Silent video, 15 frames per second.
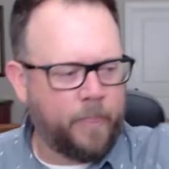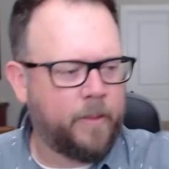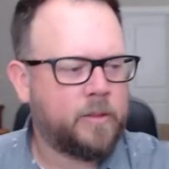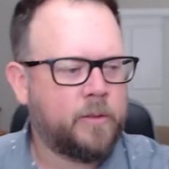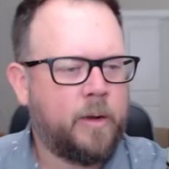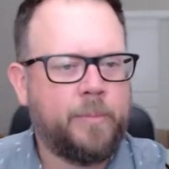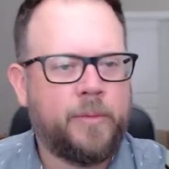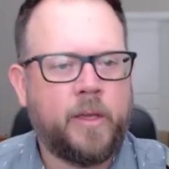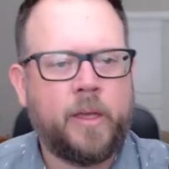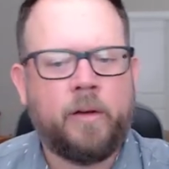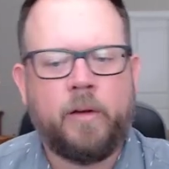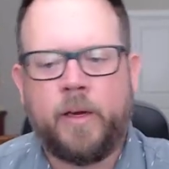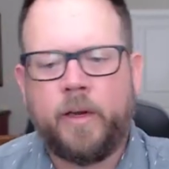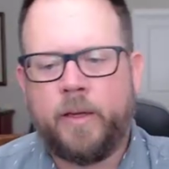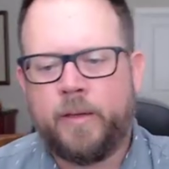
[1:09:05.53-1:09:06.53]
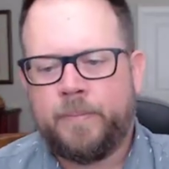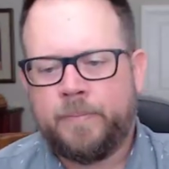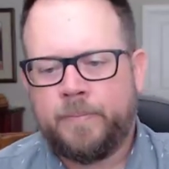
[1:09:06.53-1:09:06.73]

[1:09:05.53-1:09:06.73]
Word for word: That's what I'm thinking right now.